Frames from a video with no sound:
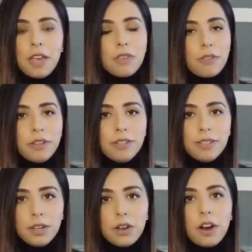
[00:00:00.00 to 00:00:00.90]
The
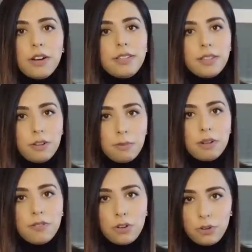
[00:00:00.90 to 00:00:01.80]
authenticity card is a little bit
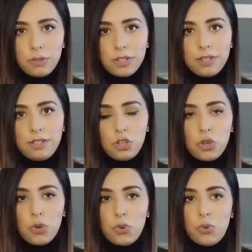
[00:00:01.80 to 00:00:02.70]
of a nuisance
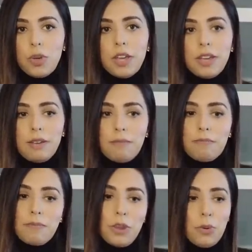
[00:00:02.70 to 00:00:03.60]
to,
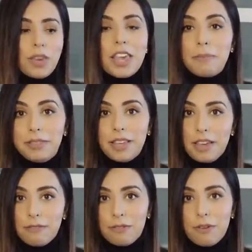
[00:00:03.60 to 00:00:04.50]
you know, keep
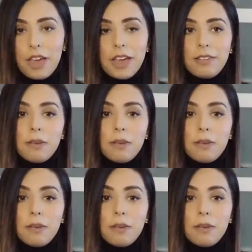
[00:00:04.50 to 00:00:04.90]
safe, okay?